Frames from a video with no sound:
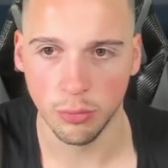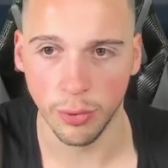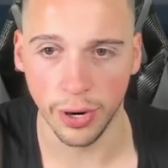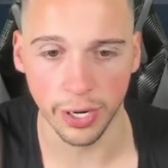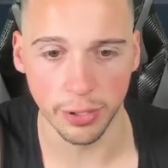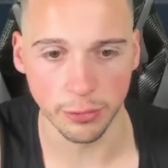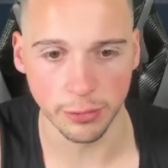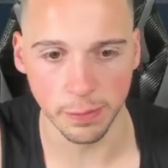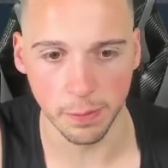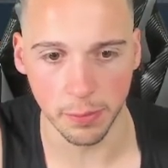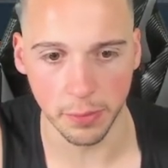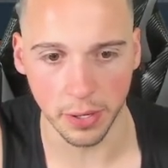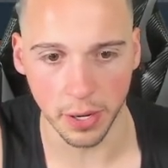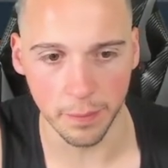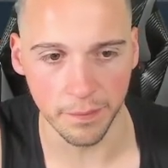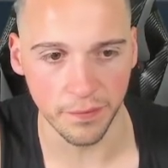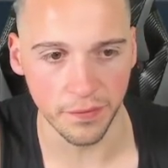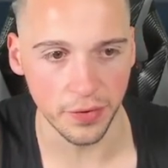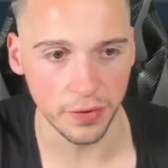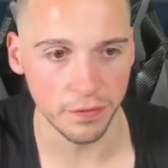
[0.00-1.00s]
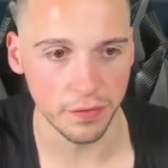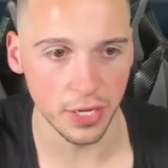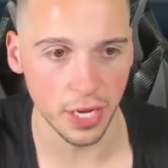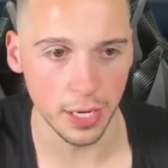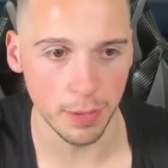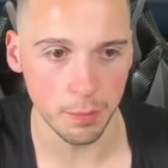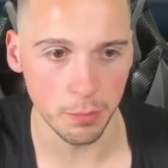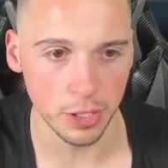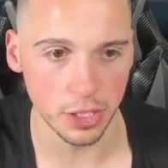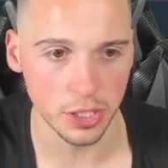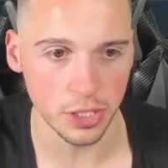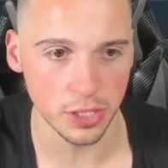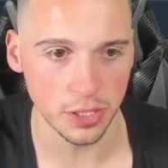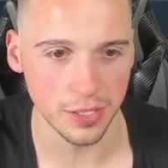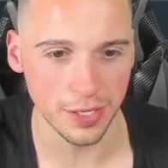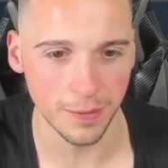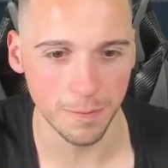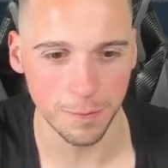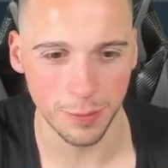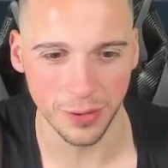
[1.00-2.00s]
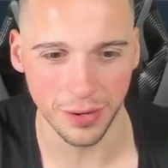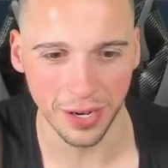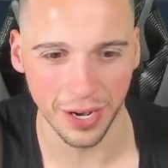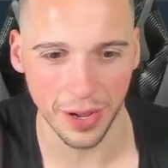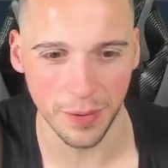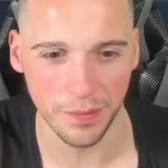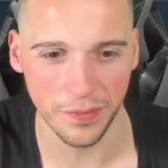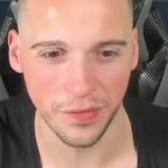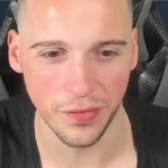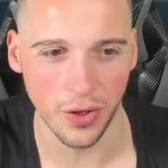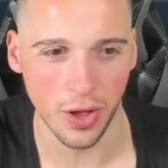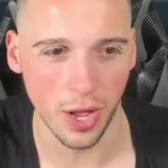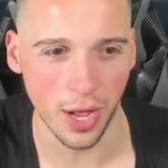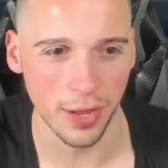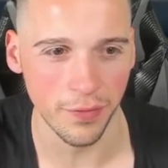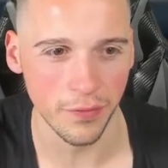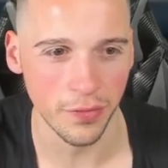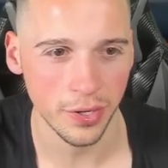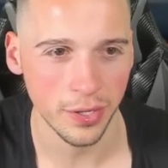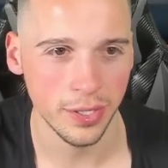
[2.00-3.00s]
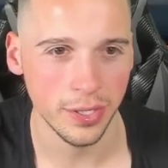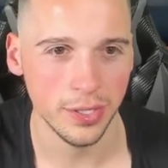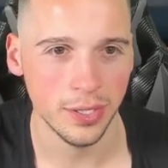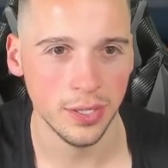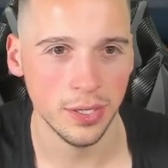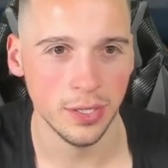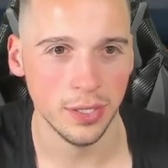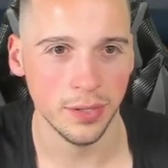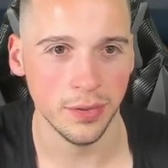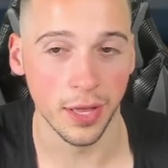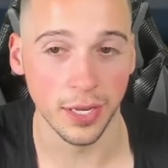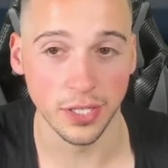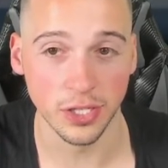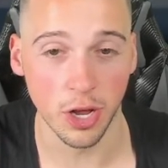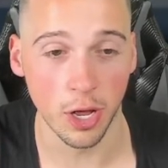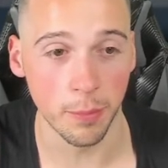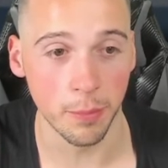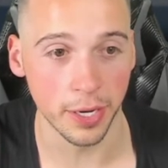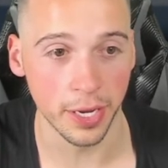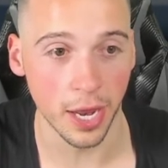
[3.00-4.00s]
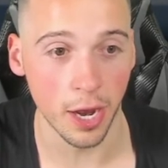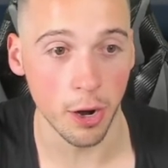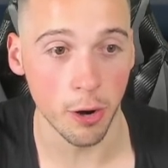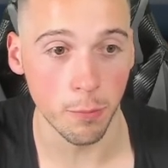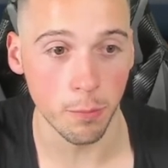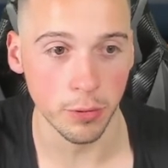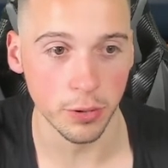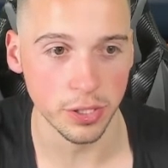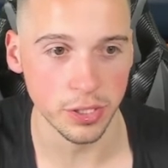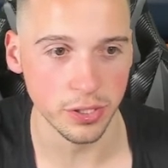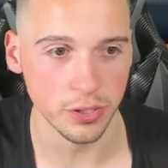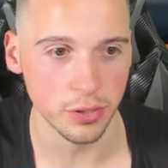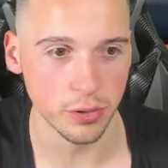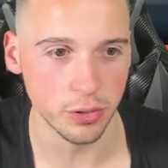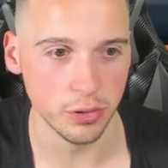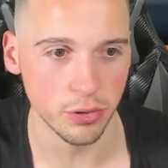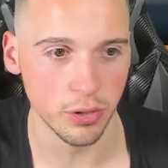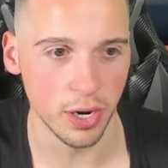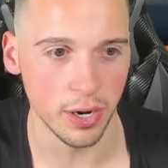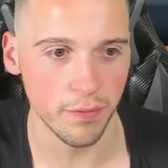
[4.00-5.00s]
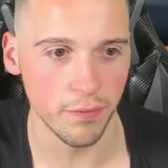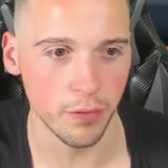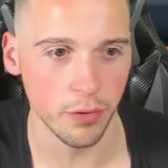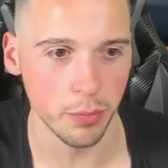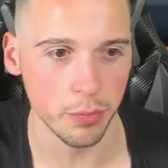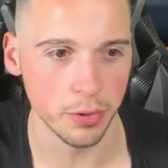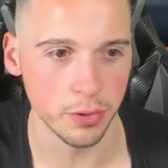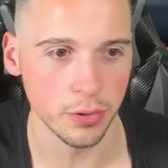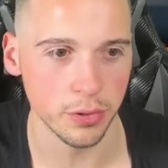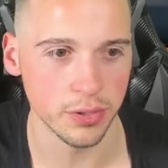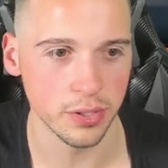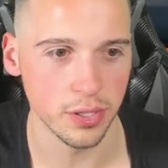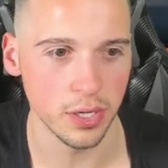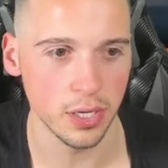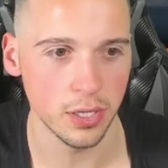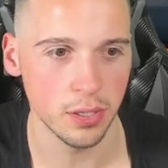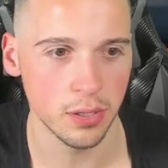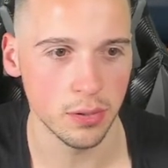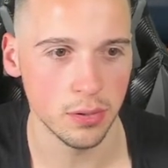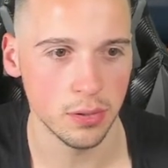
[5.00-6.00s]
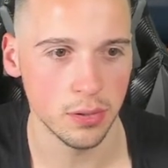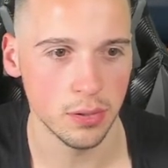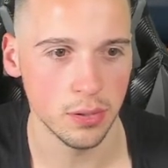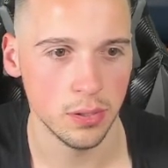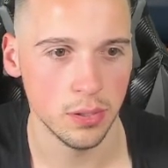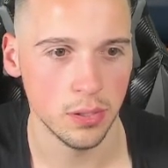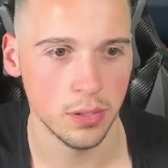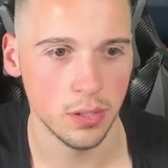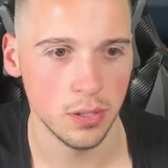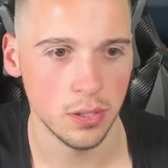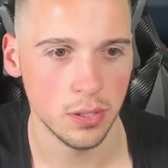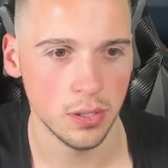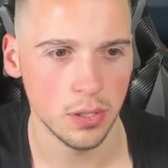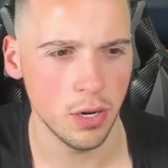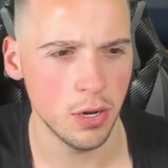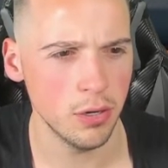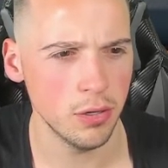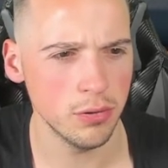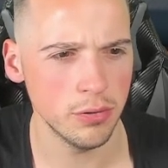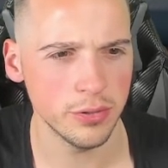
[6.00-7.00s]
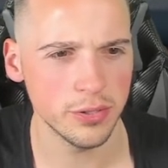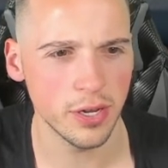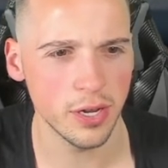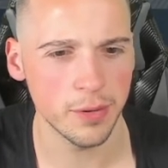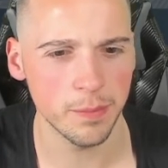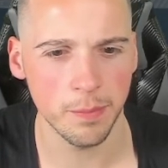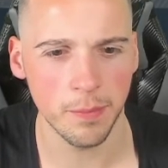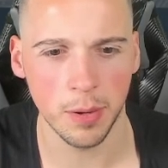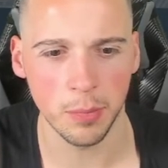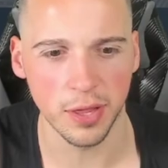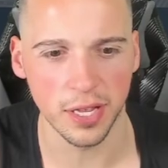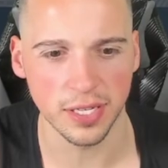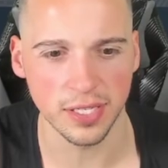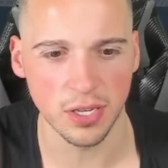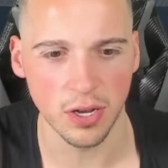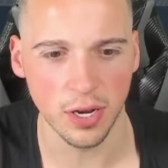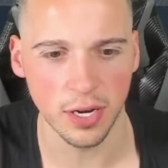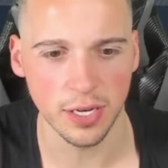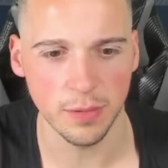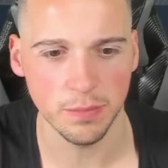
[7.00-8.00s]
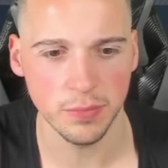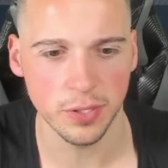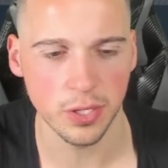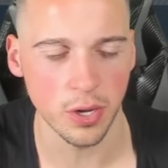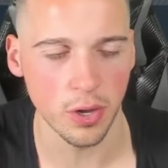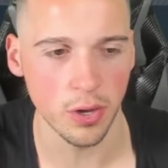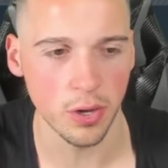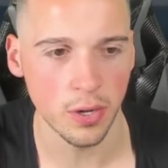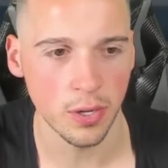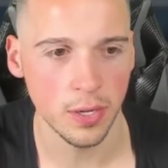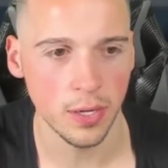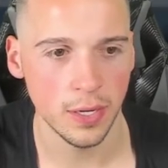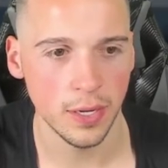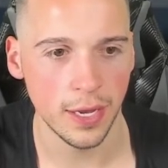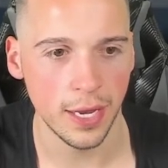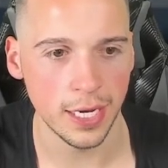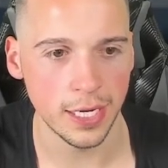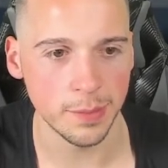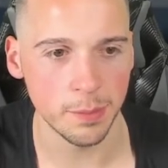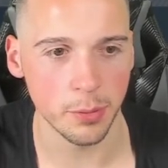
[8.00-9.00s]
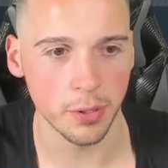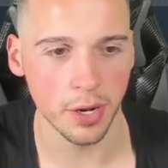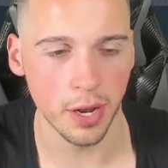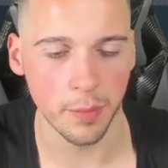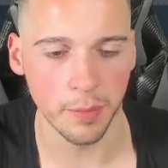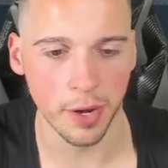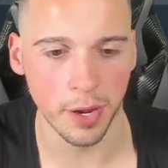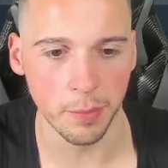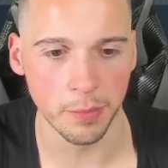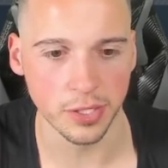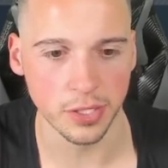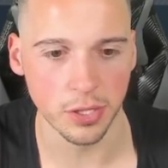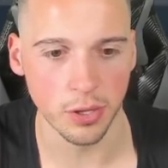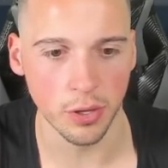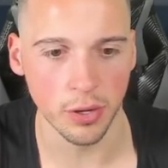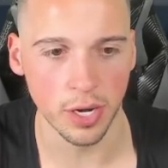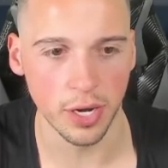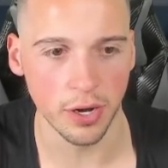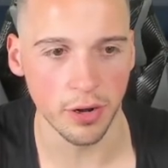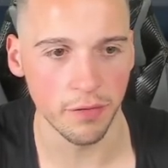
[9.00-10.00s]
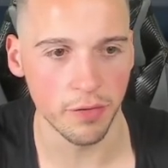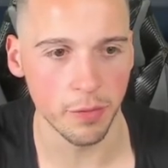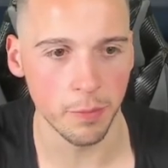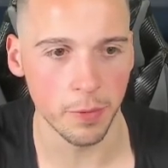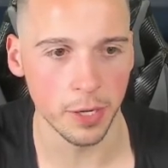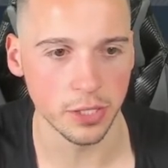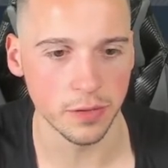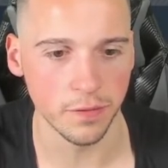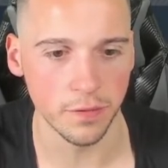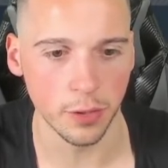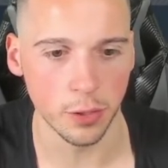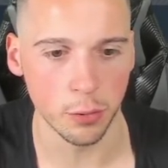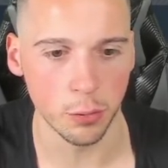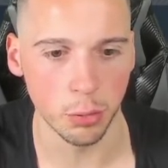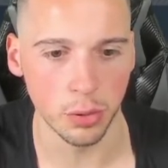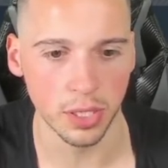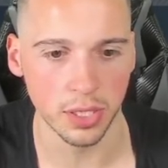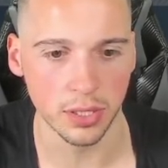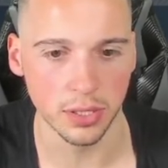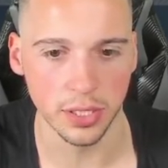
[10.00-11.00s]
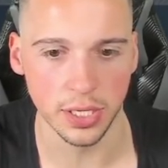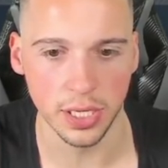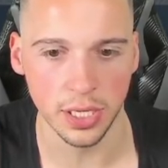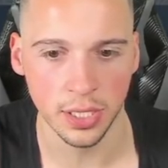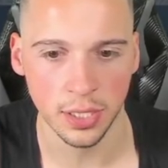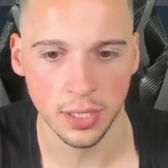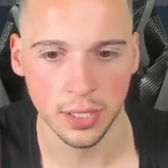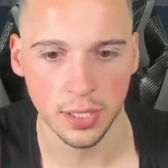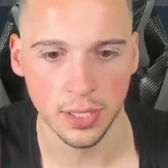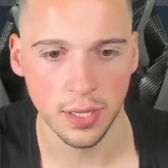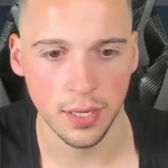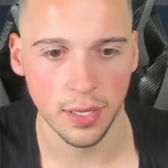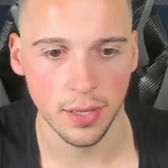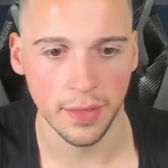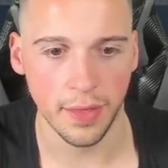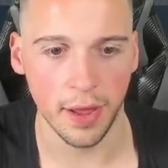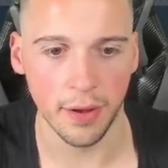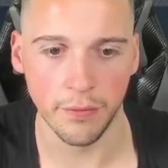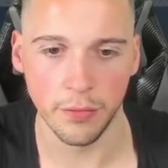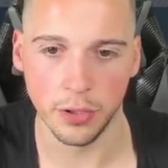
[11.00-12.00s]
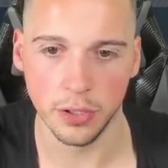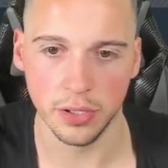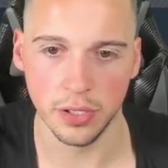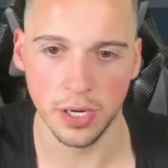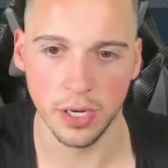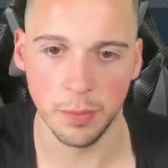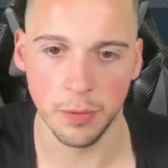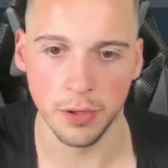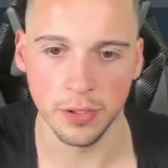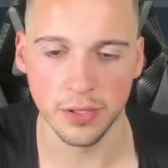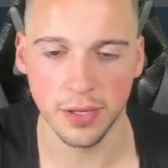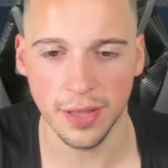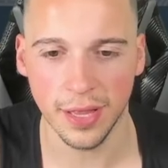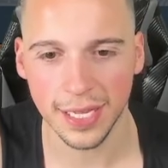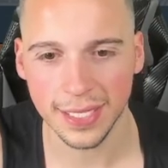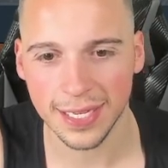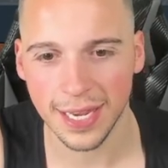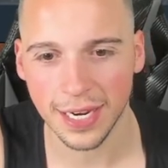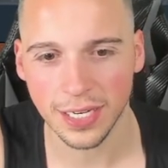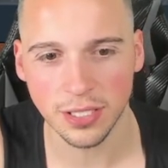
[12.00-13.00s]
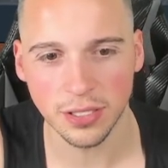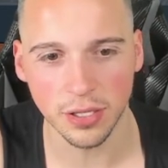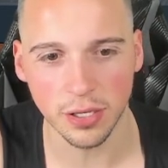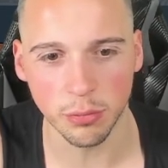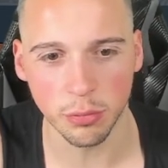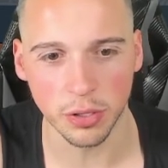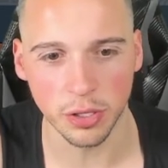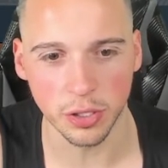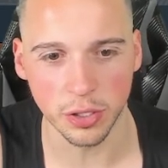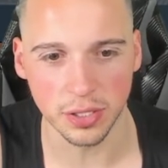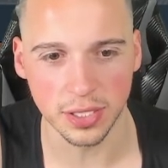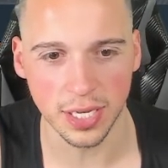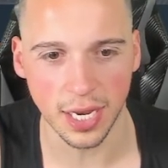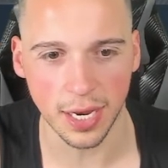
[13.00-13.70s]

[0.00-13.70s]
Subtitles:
Randall's putting up 15. Mitch is putting up 5. They signed Mikal Bridges or traded for him, it looks like. It looks like maybe they signed him. So he's putting up numbers. 13 off the bench for Quickly. They have Oladipo. So that's actually a really good